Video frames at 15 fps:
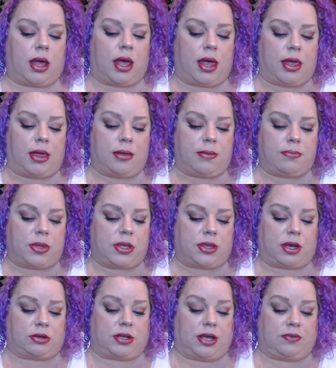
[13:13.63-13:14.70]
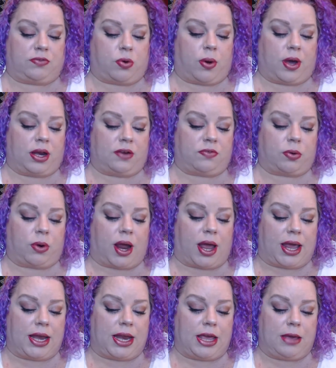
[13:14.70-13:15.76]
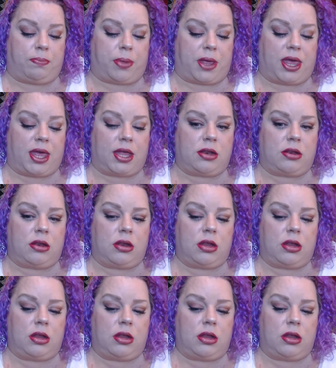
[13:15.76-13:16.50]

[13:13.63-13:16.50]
They have quite a variety, but